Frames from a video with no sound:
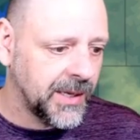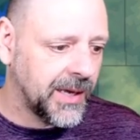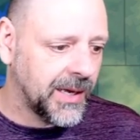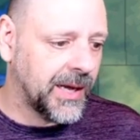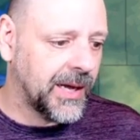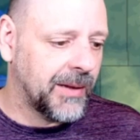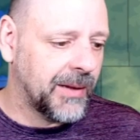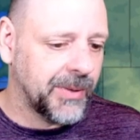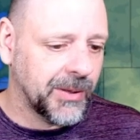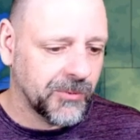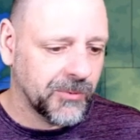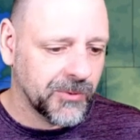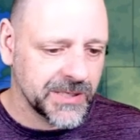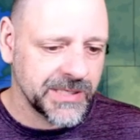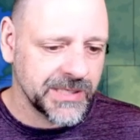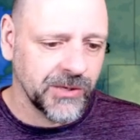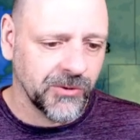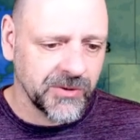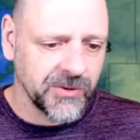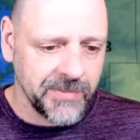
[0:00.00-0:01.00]
but we're
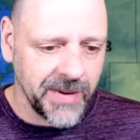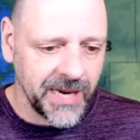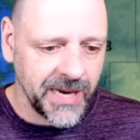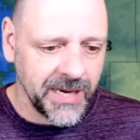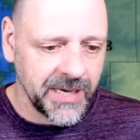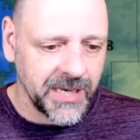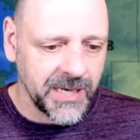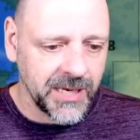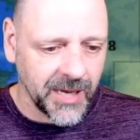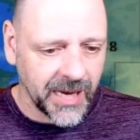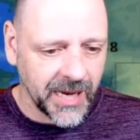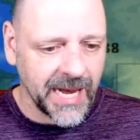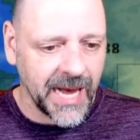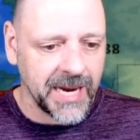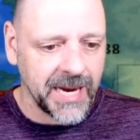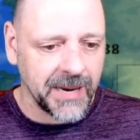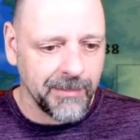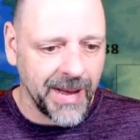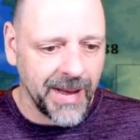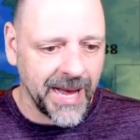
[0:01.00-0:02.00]
still remaining
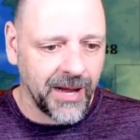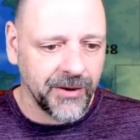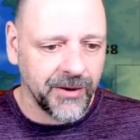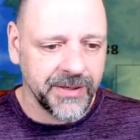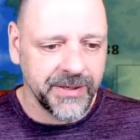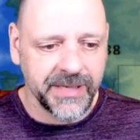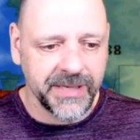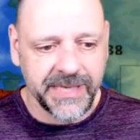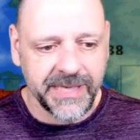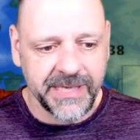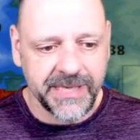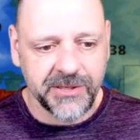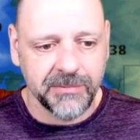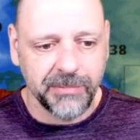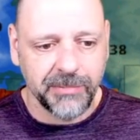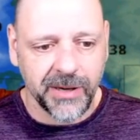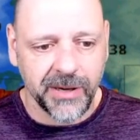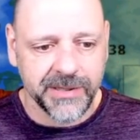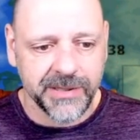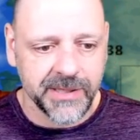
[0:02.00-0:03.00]
kind of mild in the
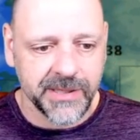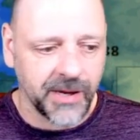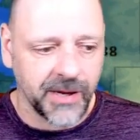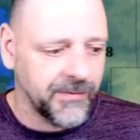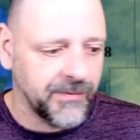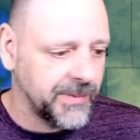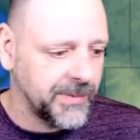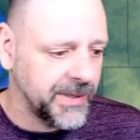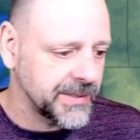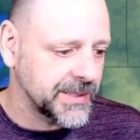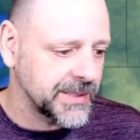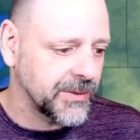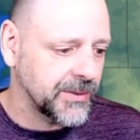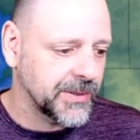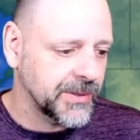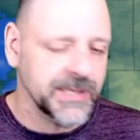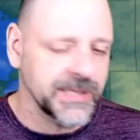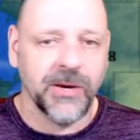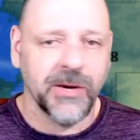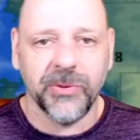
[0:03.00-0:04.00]
eastern parts of
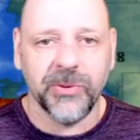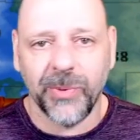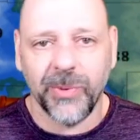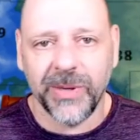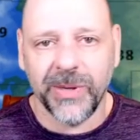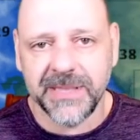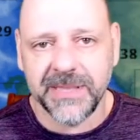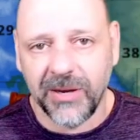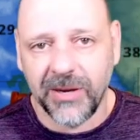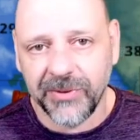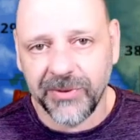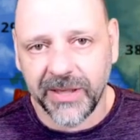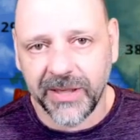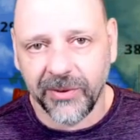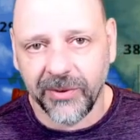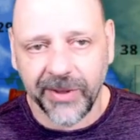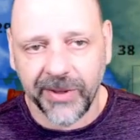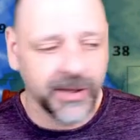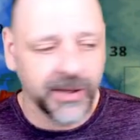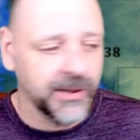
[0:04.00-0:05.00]
Minnesota, southwest South
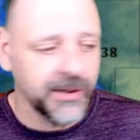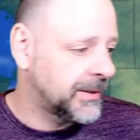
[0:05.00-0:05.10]
Dakota.